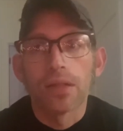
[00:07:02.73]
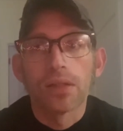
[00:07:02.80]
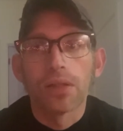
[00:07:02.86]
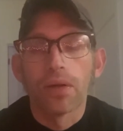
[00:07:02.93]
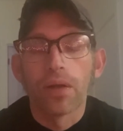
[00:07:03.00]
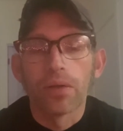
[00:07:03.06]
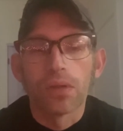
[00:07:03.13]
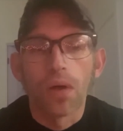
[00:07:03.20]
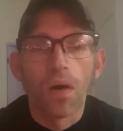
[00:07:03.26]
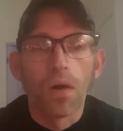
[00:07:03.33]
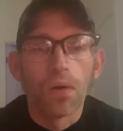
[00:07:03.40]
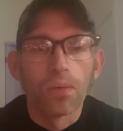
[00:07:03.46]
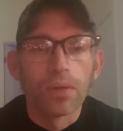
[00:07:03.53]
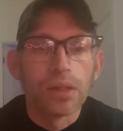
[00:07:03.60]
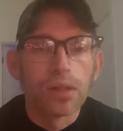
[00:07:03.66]
So there's
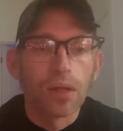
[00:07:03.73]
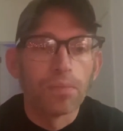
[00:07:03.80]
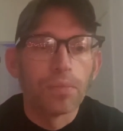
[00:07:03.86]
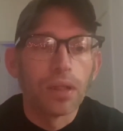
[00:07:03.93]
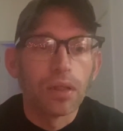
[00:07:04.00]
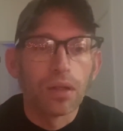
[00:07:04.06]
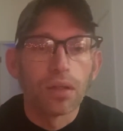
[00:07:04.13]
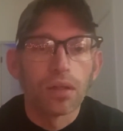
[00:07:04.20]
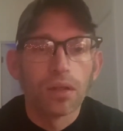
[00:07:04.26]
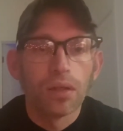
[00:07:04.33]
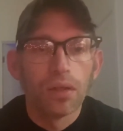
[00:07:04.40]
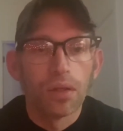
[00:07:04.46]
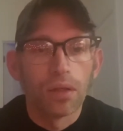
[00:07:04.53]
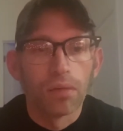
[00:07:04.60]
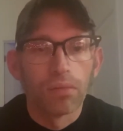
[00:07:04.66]
always something
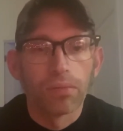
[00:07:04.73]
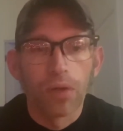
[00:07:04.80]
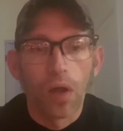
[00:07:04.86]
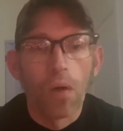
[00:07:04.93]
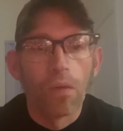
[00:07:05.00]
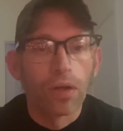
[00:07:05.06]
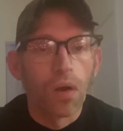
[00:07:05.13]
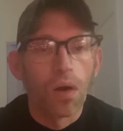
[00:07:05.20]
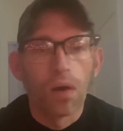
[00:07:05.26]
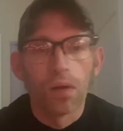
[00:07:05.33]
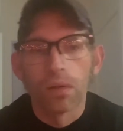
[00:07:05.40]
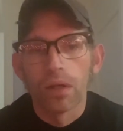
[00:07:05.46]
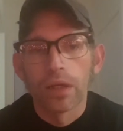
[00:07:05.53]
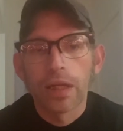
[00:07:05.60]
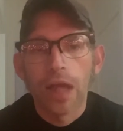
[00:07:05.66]
going on,
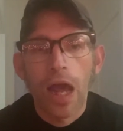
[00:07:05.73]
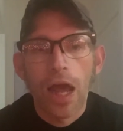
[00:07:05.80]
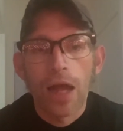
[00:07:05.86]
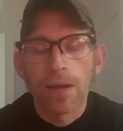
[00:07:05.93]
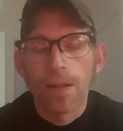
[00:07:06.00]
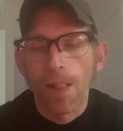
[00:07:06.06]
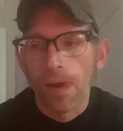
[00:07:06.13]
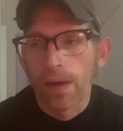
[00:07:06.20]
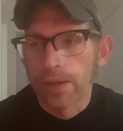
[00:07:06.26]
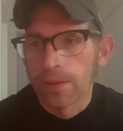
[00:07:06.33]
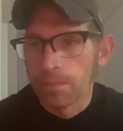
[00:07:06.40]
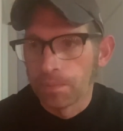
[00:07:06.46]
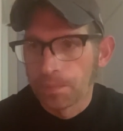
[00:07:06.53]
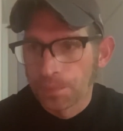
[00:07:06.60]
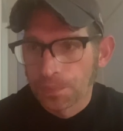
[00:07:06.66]
look at,
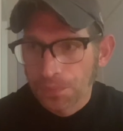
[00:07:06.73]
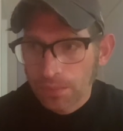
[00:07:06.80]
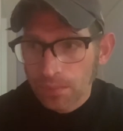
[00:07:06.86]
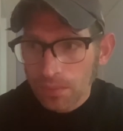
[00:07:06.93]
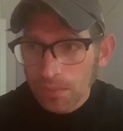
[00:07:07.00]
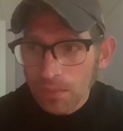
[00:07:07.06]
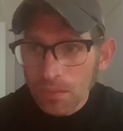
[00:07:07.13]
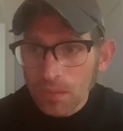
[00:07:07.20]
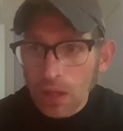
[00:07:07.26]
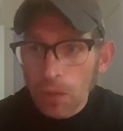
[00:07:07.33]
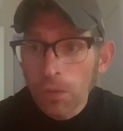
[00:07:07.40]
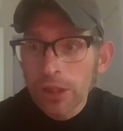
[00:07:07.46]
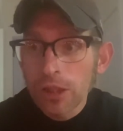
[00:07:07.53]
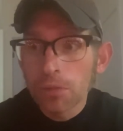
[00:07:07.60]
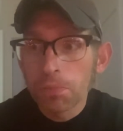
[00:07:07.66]

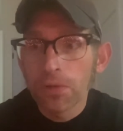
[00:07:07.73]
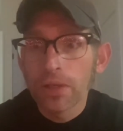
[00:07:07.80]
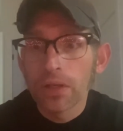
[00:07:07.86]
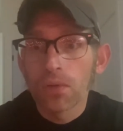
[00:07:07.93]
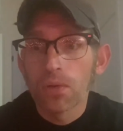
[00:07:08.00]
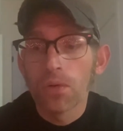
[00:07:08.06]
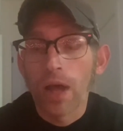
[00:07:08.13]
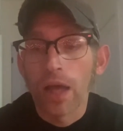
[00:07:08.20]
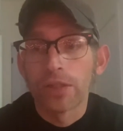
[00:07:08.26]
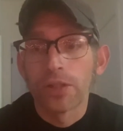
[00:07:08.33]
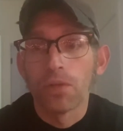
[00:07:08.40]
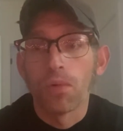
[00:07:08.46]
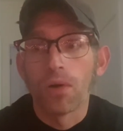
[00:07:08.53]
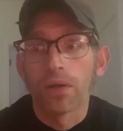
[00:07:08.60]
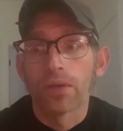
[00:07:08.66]
which is pretty cool as you
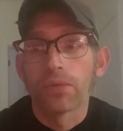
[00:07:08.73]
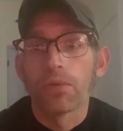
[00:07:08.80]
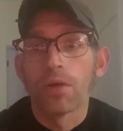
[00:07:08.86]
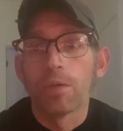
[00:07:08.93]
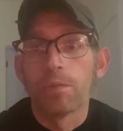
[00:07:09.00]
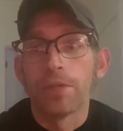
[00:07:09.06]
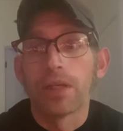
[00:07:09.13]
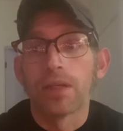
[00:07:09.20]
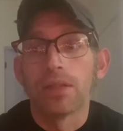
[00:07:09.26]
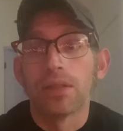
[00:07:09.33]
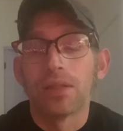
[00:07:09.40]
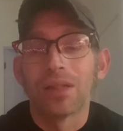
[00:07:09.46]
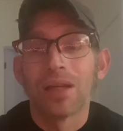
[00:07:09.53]
walk through it, because